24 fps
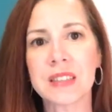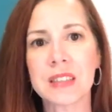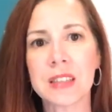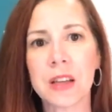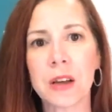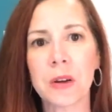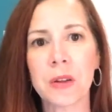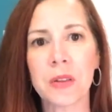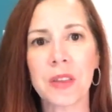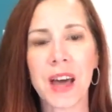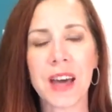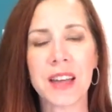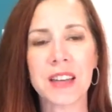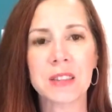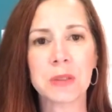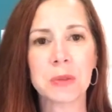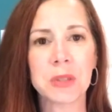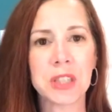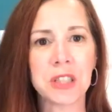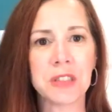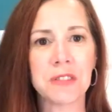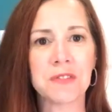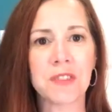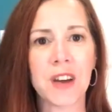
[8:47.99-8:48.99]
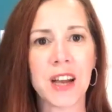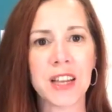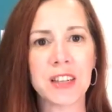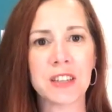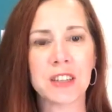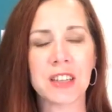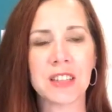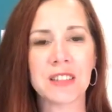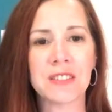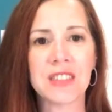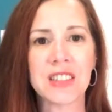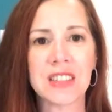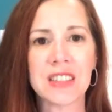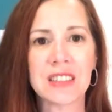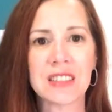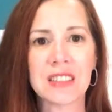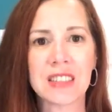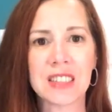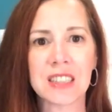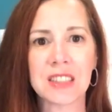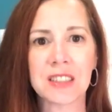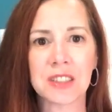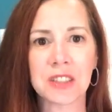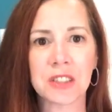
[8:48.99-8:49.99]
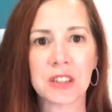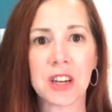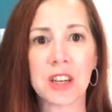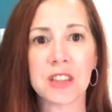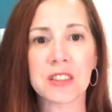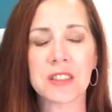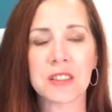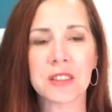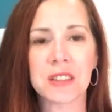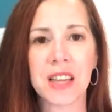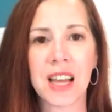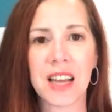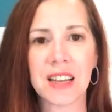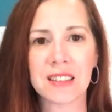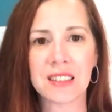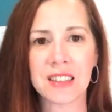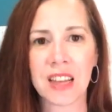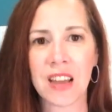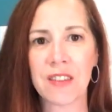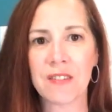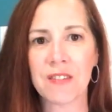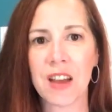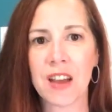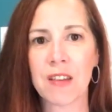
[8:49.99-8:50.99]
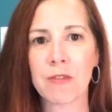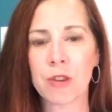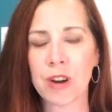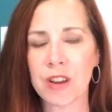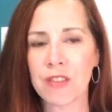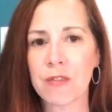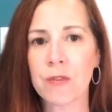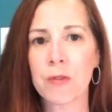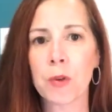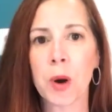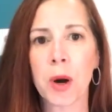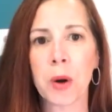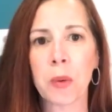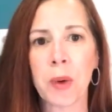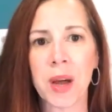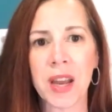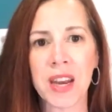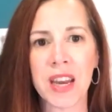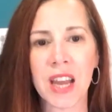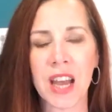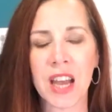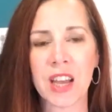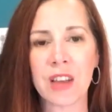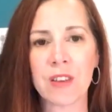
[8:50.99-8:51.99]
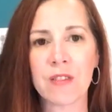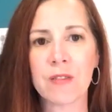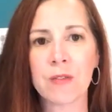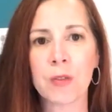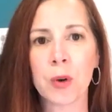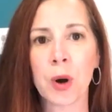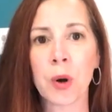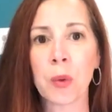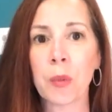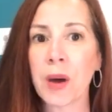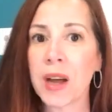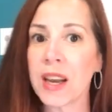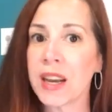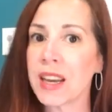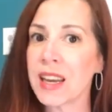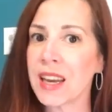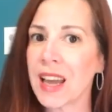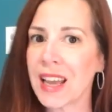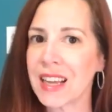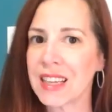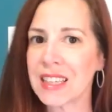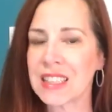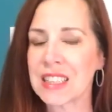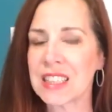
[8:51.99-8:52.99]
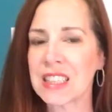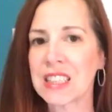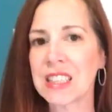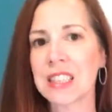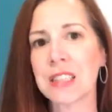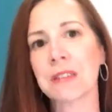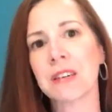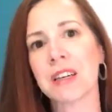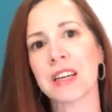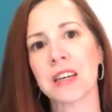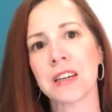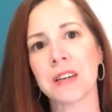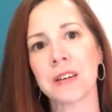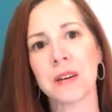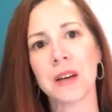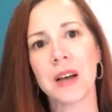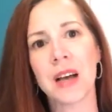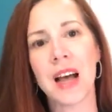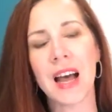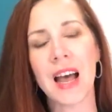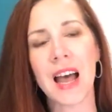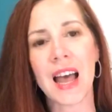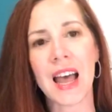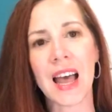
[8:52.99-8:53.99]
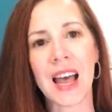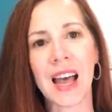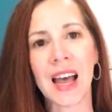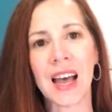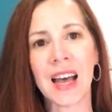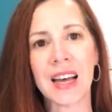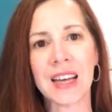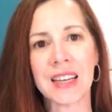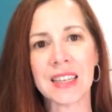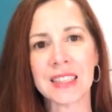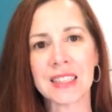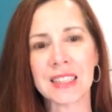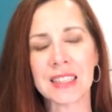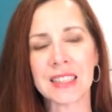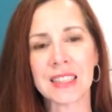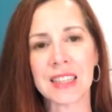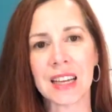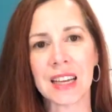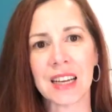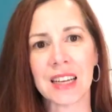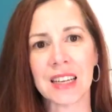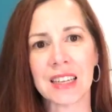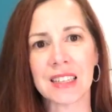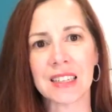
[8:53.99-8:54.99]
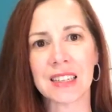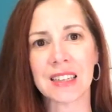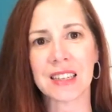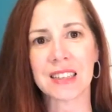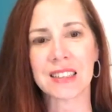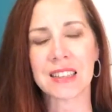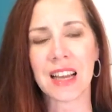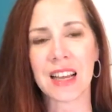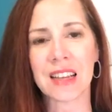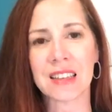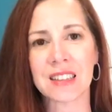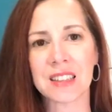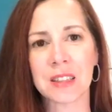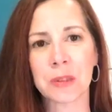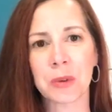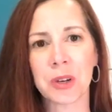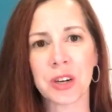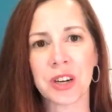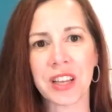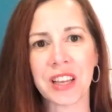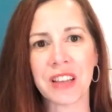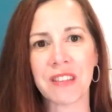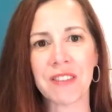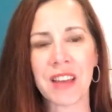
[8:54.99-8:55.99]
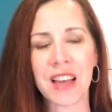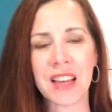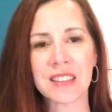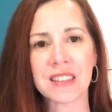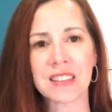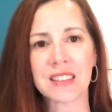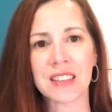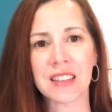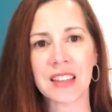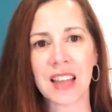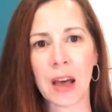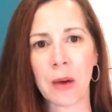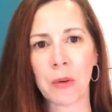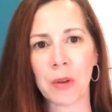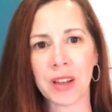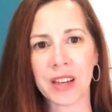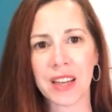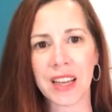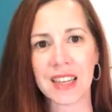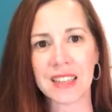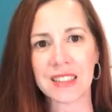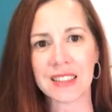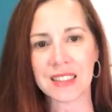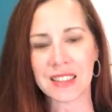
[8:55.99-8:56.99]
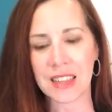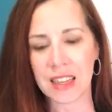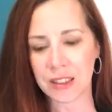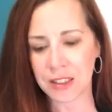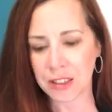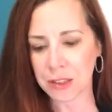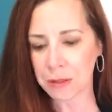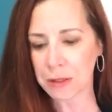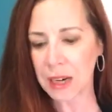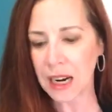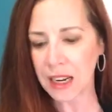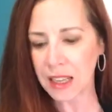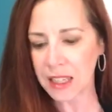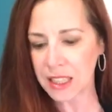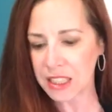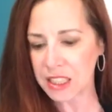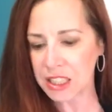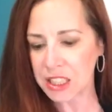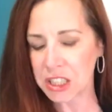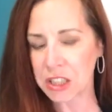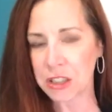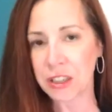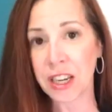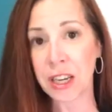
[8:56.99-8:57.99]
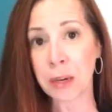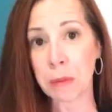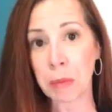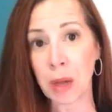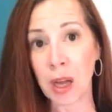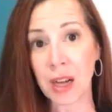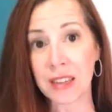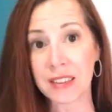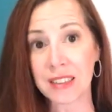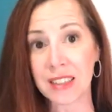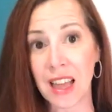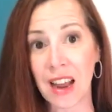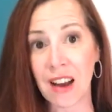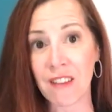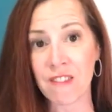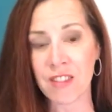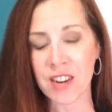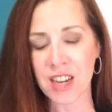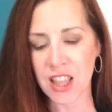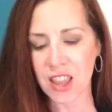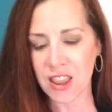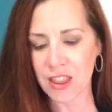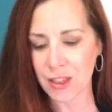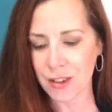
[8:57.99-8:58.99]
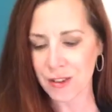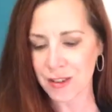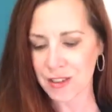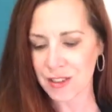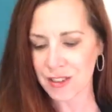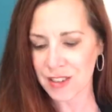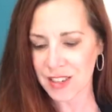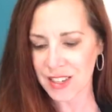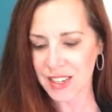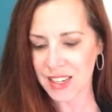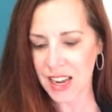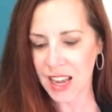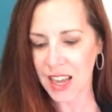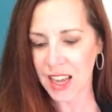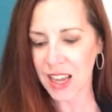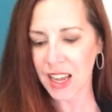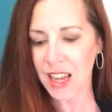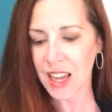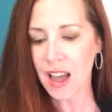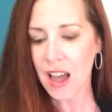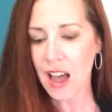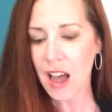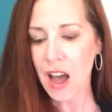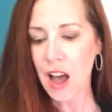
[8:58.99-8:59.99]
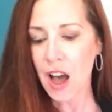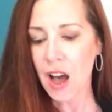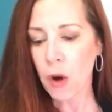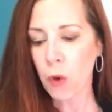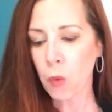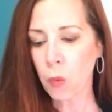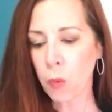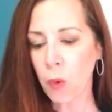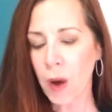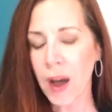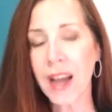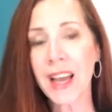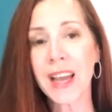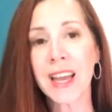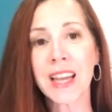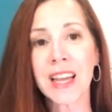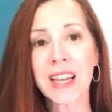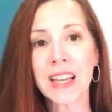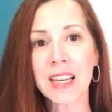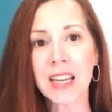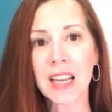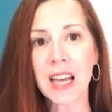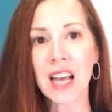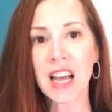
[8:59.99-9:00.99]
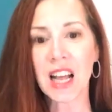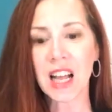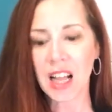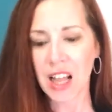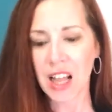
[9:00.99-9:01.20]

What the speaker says: So that is where you find all of these things. You can also text 951-419-4190 and text the word events, and that will get sent directly to your inbox every Thursday. Wine